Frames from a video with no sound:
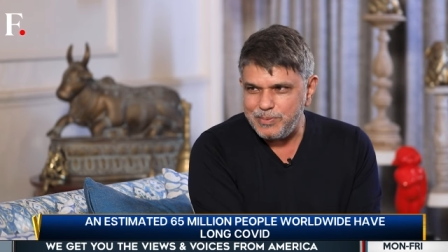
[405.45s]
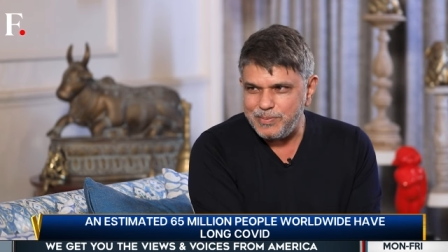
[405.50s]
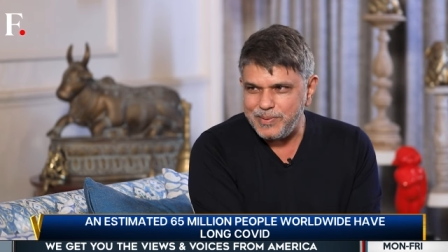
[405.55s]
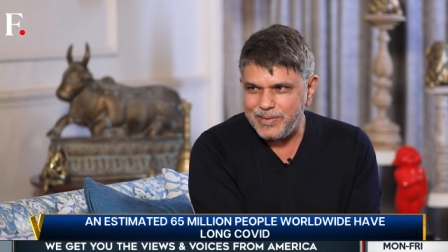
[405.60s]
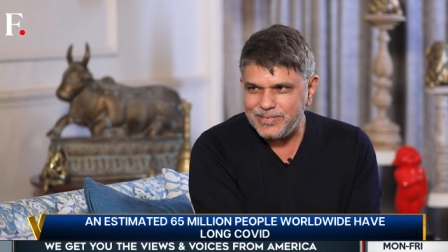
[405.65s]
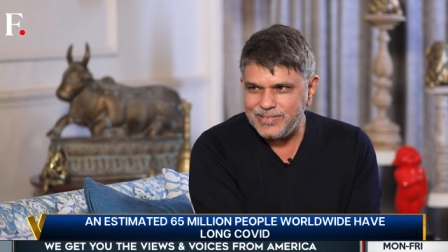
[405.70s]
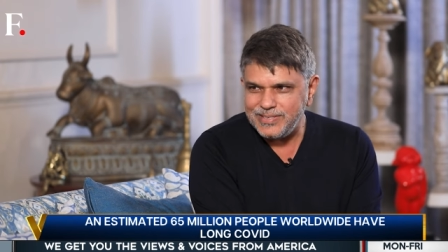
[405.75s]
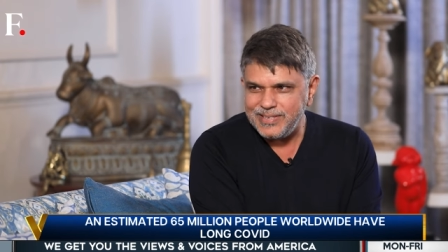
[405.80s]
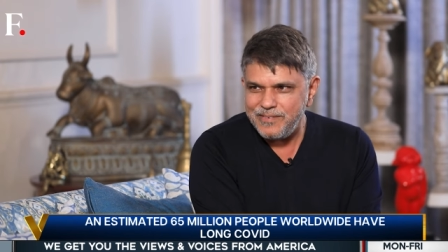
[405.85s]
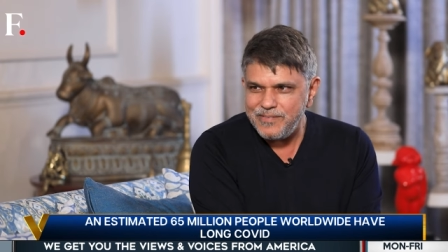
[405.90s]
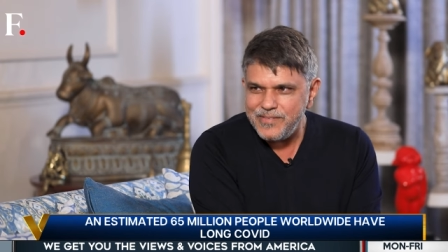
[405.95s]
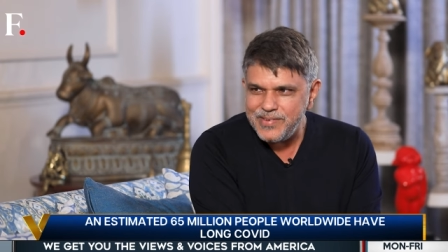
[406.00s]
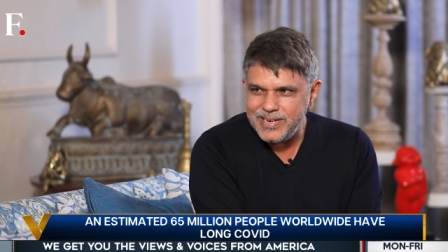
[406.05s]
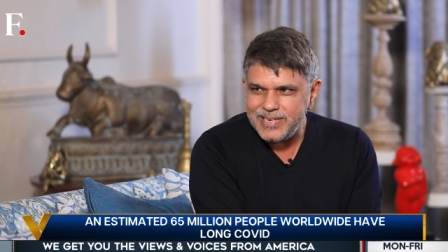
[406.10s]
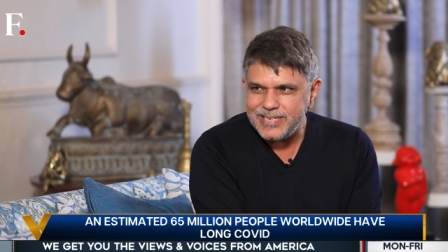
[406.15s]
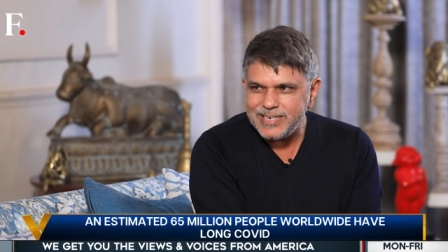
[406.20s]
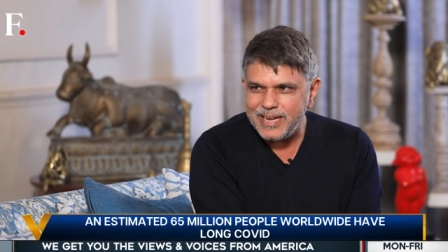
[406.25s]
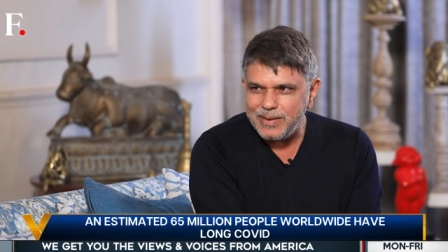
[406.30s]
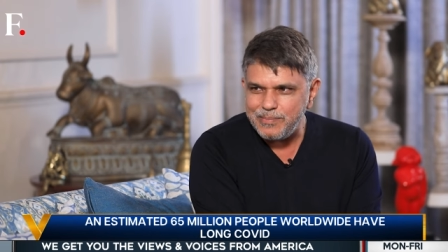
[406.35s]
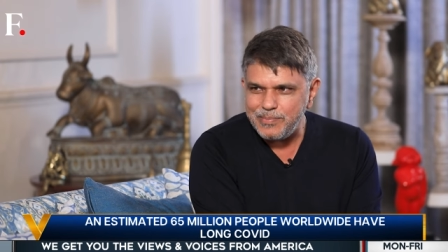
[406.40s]
because every
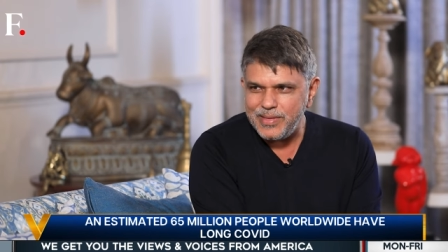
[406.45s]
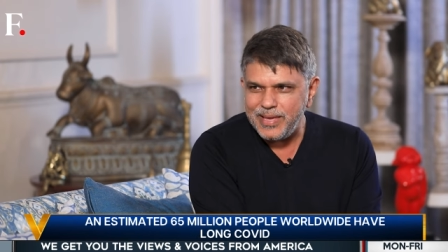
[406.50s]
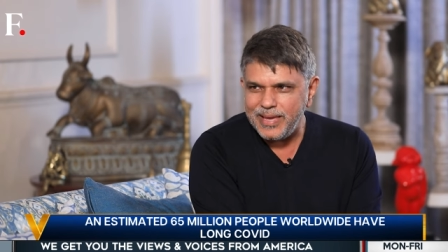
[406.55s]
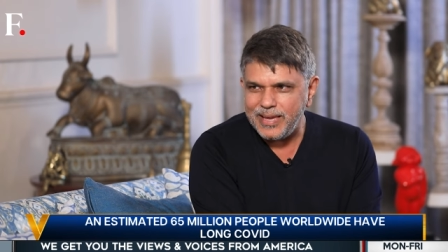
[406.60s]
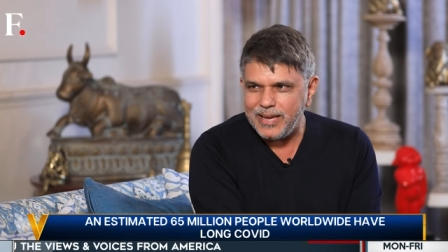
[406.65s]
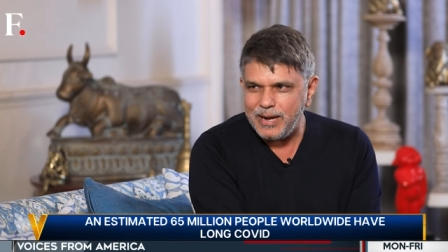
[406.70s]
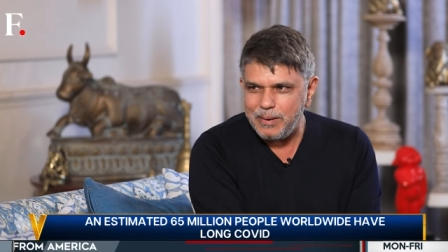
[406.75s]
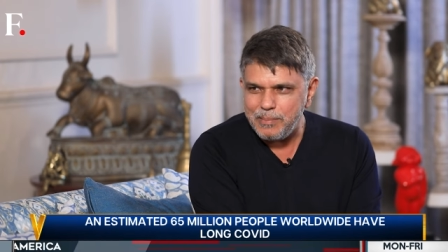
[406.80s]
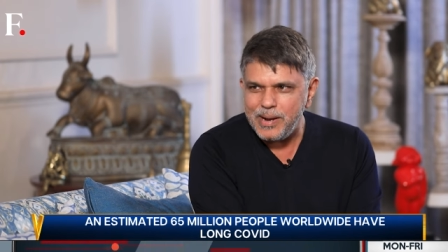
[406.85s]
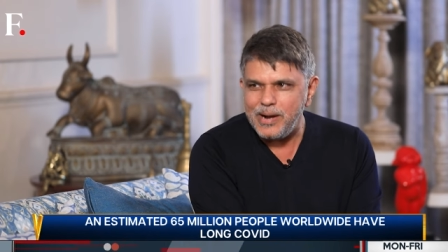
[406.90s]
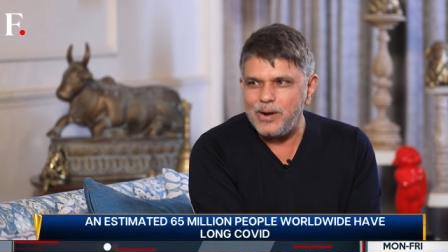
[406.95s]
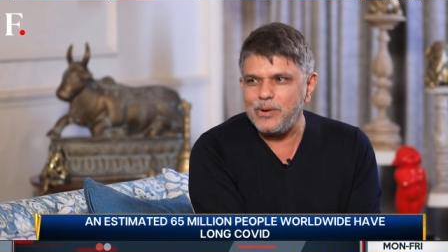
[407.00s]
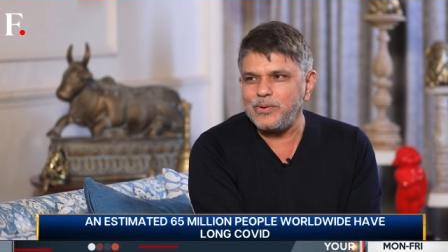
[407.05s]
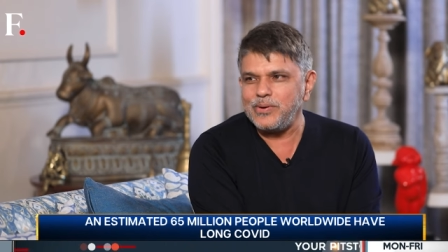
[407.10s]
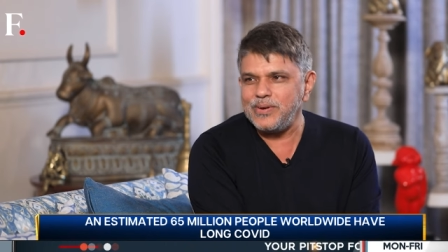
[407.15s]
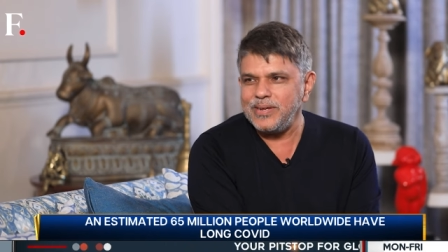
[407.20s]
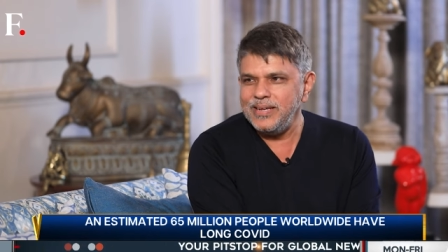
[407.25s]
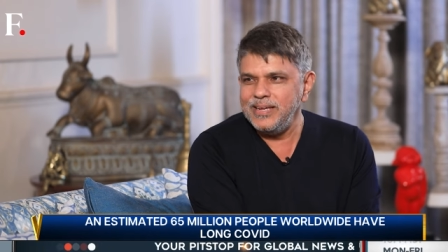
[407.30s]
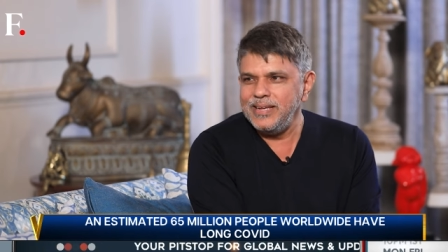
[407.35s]
time they come out,